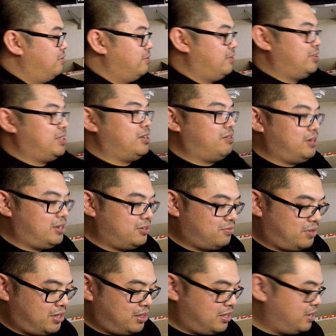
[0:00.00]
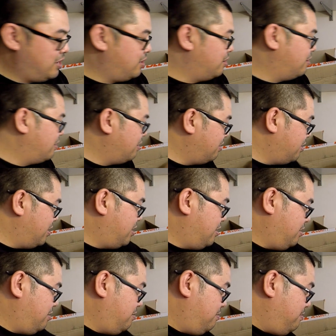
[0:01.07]
There it is right there.
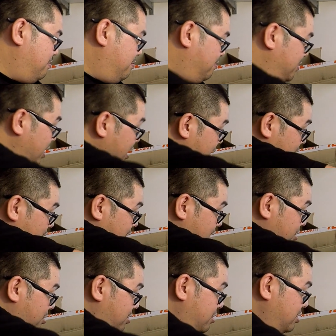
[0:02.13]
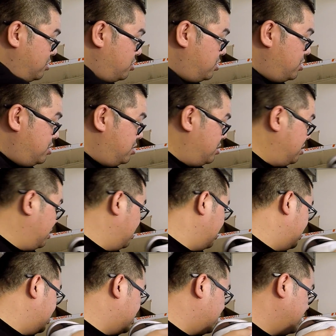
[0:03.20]
Yeah, I got this
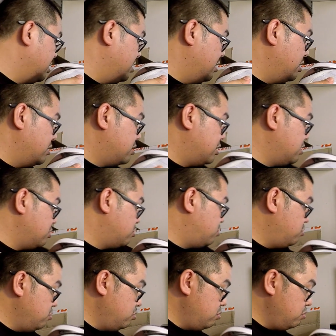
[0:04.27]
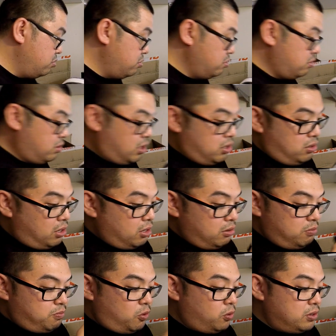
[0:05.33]
sent to, I
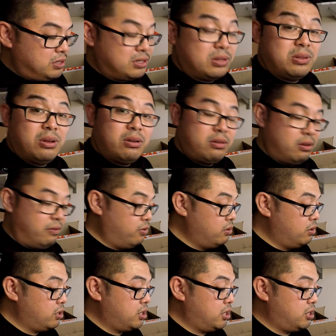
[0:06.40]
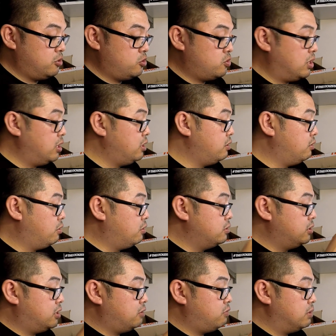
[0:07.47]
ordered this online on the Foot Locker Australian
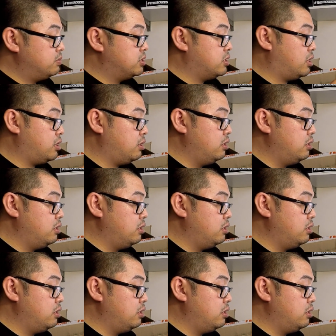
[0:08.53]
online website,